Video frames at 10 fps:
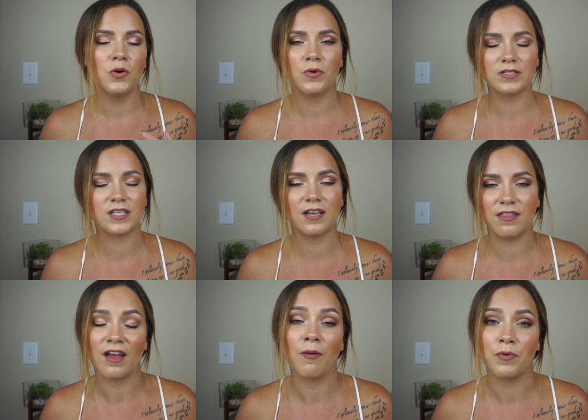once again,
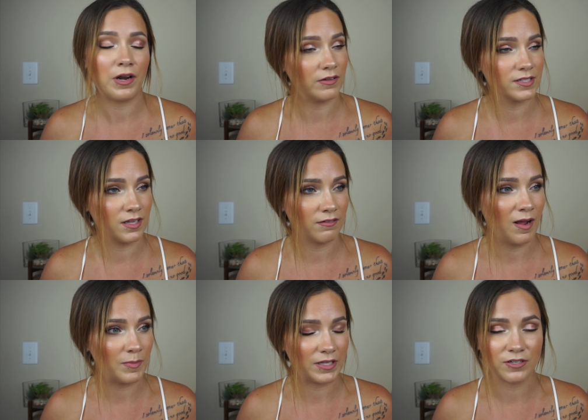think I'm pronouncing that
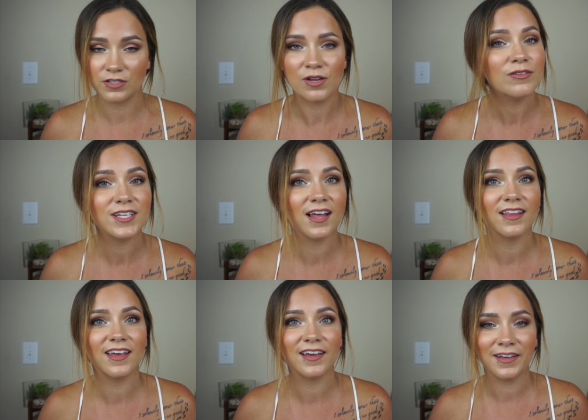right, but there's no
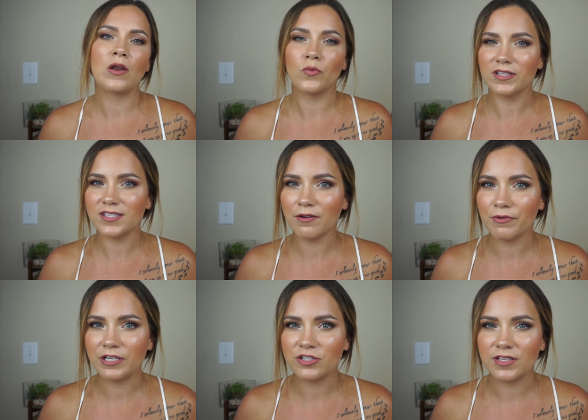telling. And once they
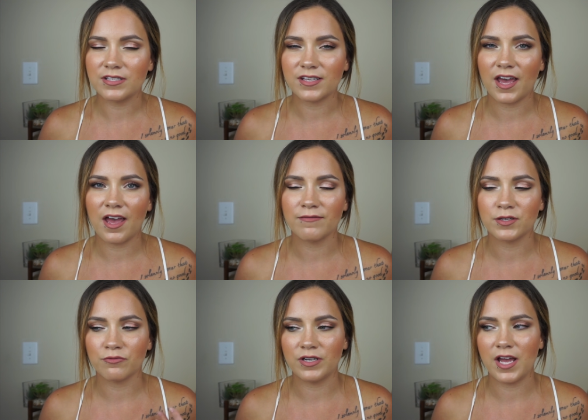reached these caves,
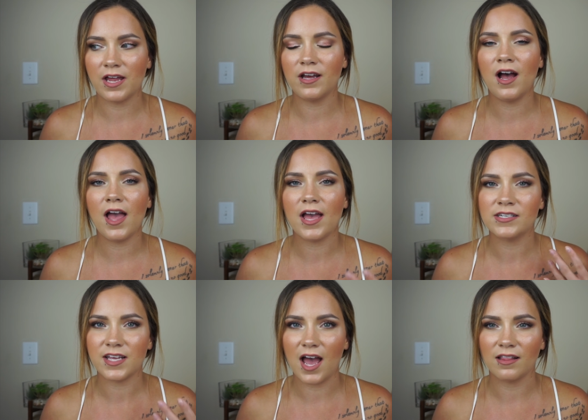Riana
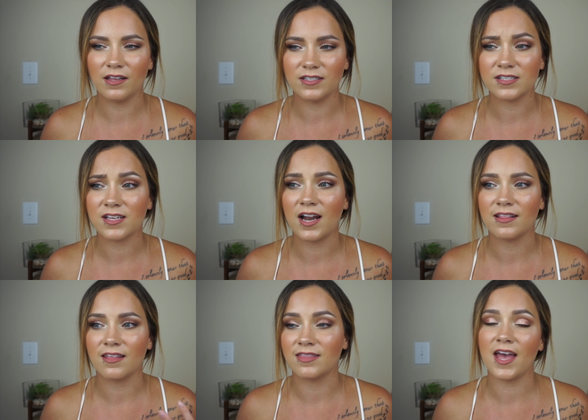and Ella
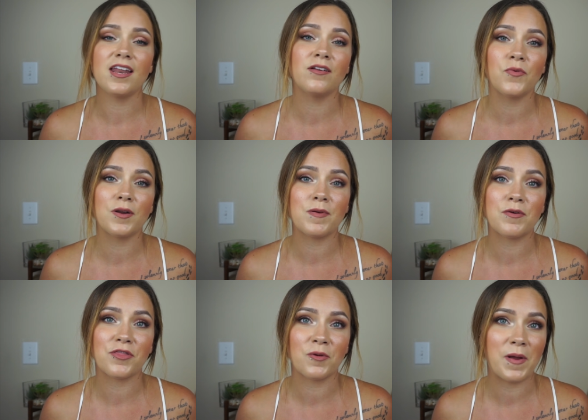decided that they didn't want to be
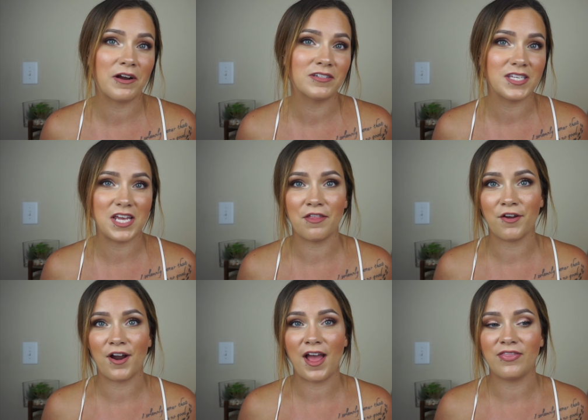with their parents
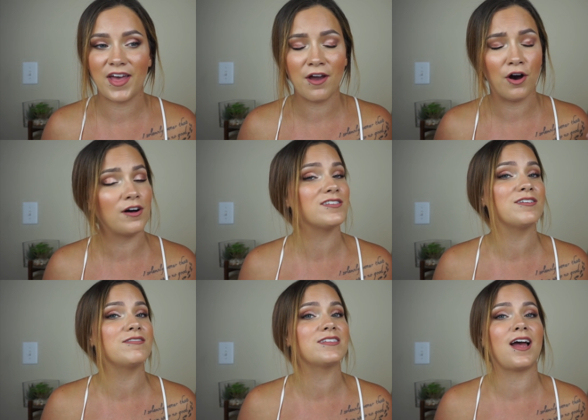either, and they
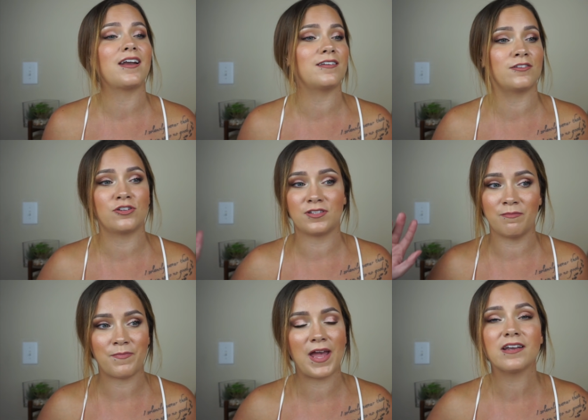also decided to just
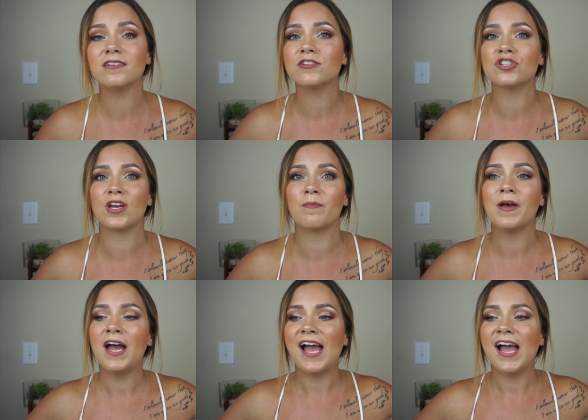abandon ship.